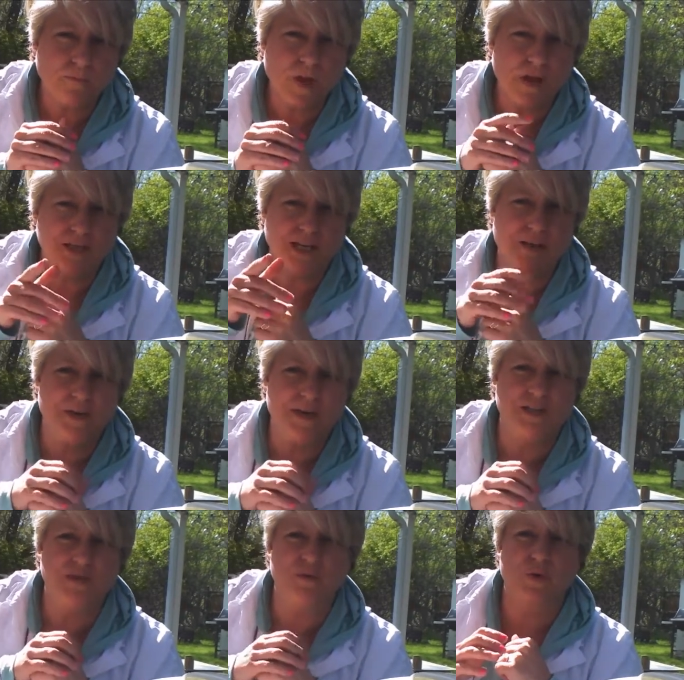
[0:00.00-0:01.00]
Take a minute
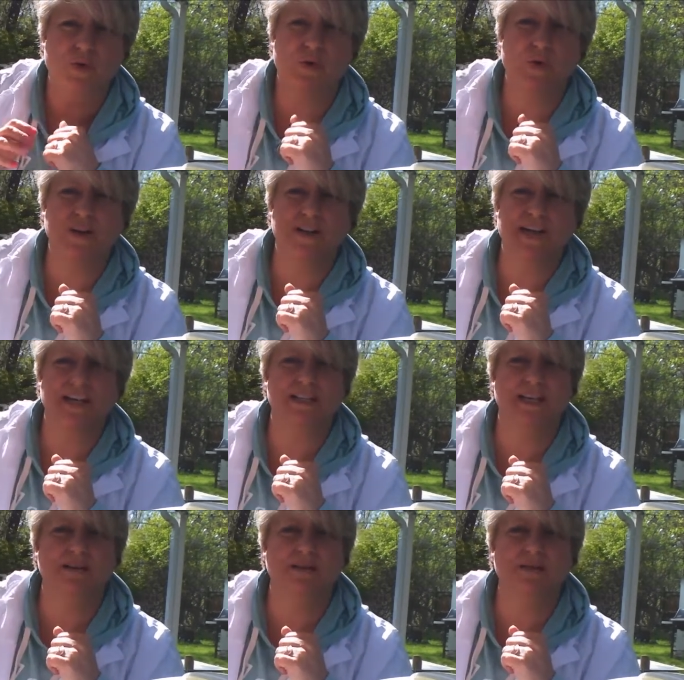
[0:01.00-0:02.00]
to record that
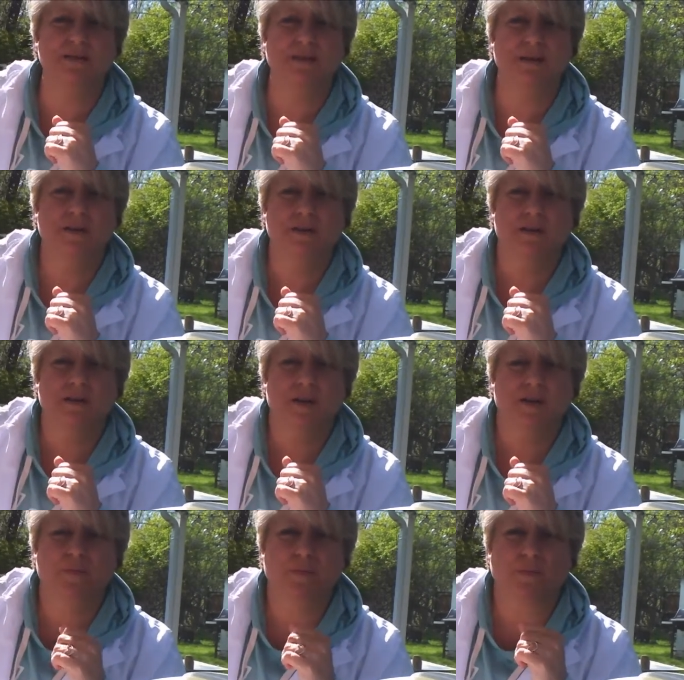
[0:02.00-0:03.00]
down.
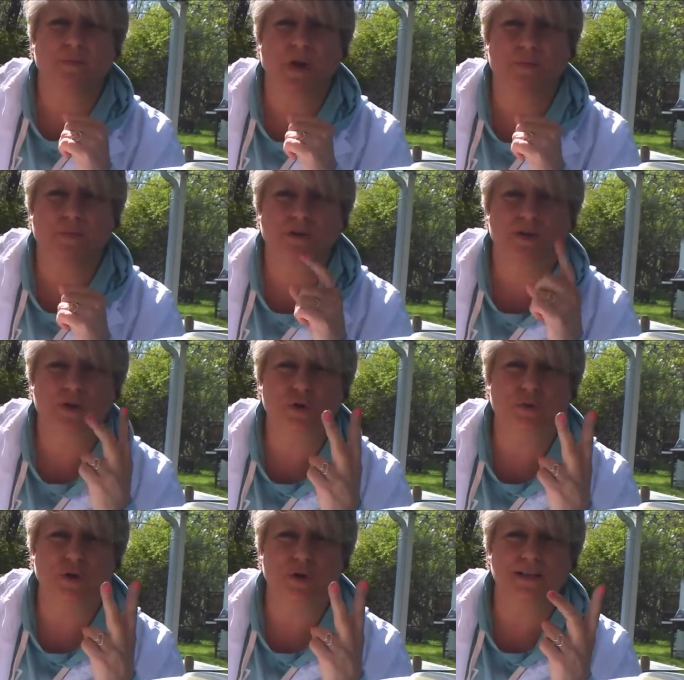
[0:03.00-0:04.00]
The cup with 2
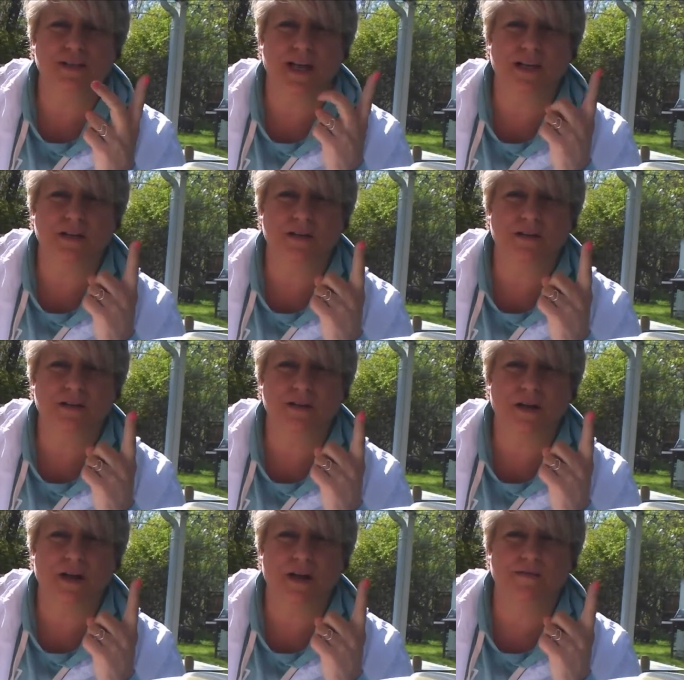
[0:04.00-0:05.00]
bolts had
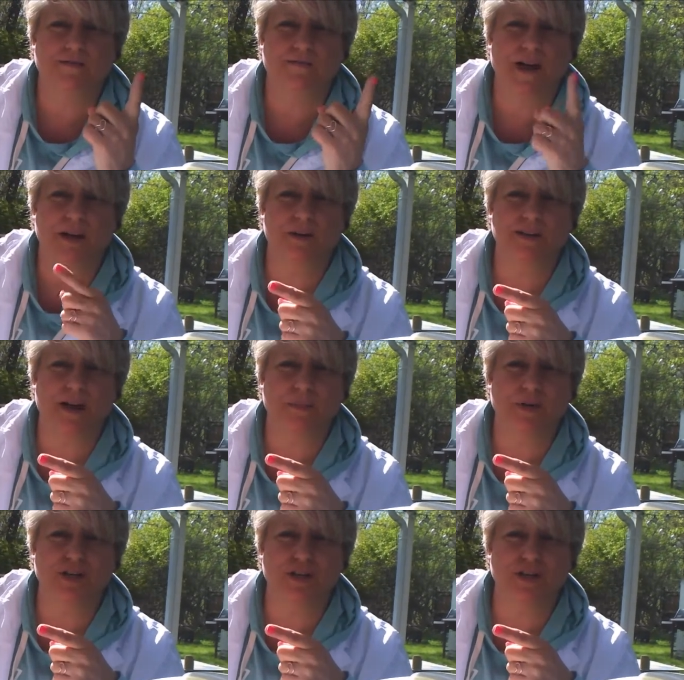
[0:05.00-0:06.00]
a final
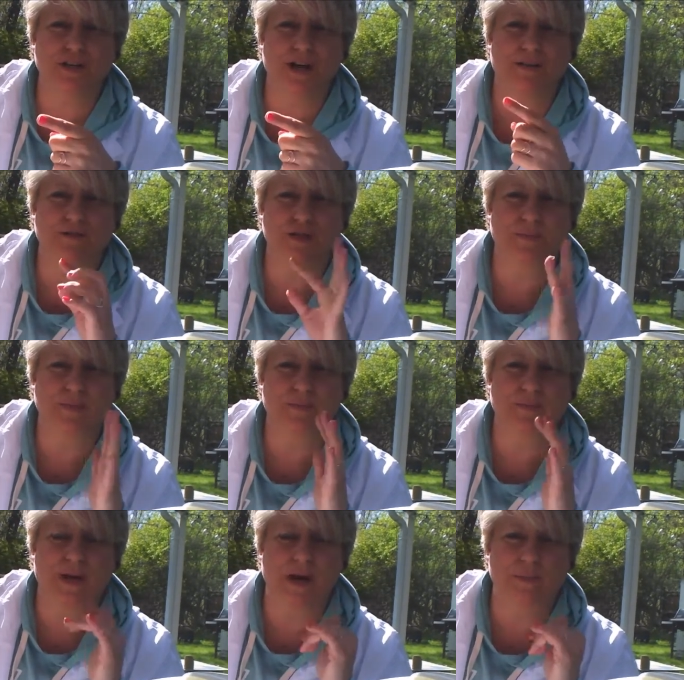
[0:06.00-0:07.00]
temperature after
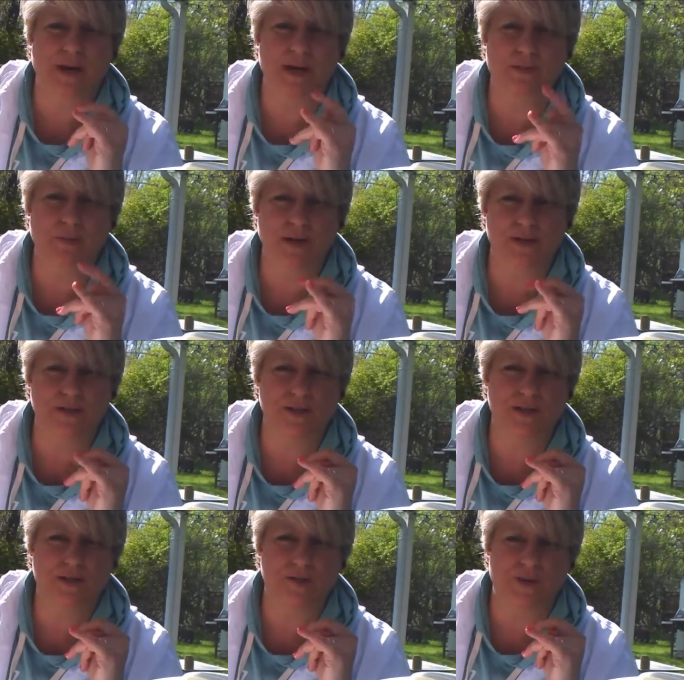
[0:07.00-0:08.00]
about a minute was
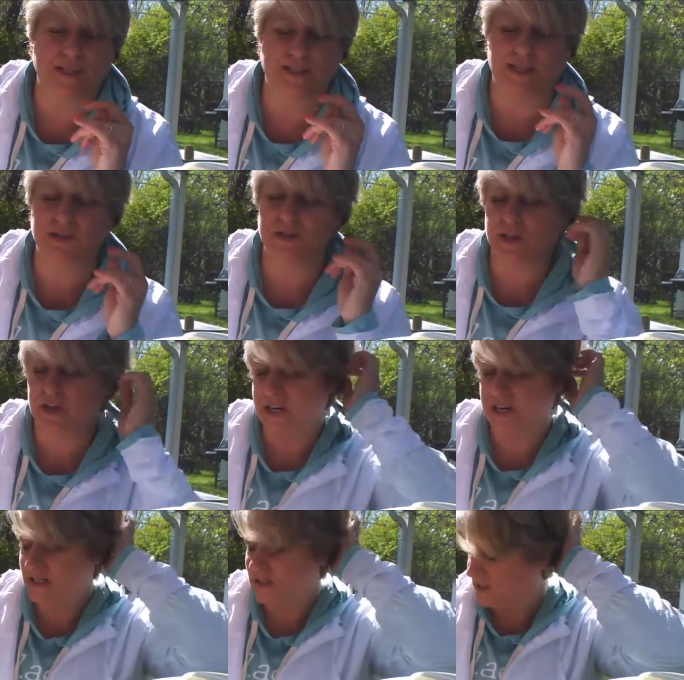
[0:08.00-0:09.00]
26
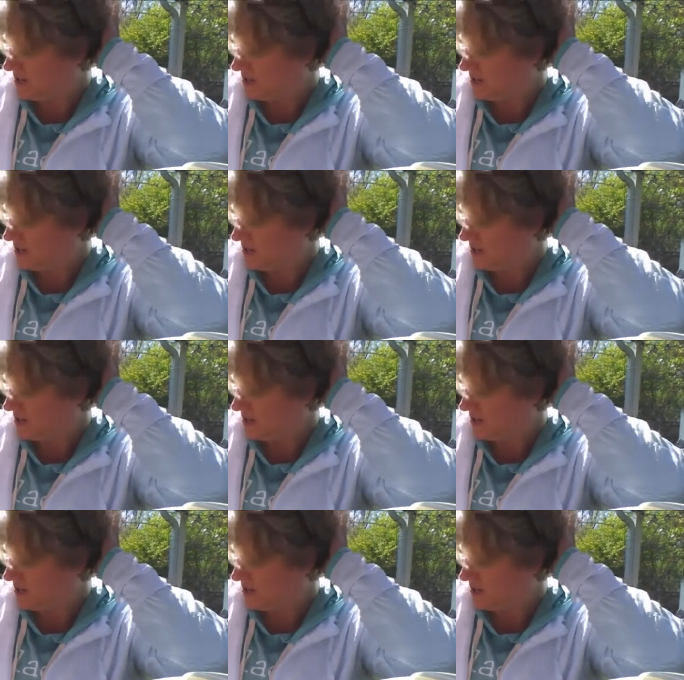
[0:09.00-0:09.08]
degrees.